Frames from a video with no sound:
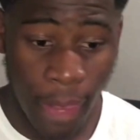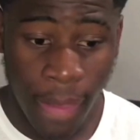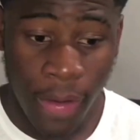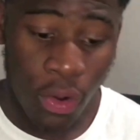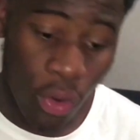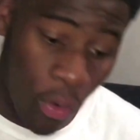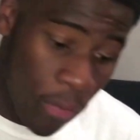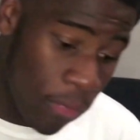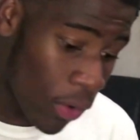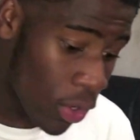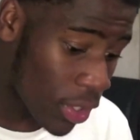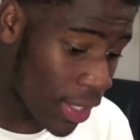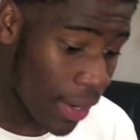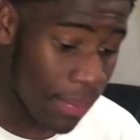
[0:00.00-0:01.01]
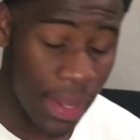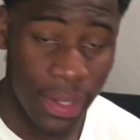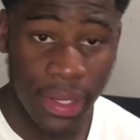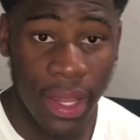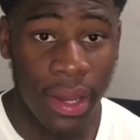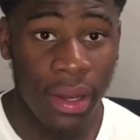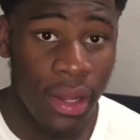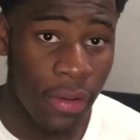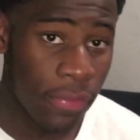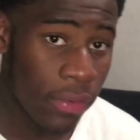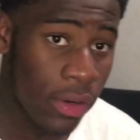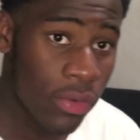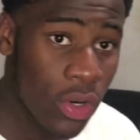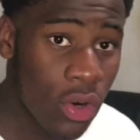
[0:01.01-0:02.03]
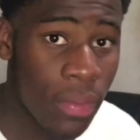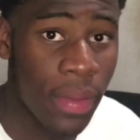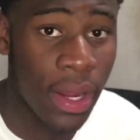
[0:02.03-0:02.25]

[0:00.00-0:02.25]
Go follow them, man. They're lit for real, man.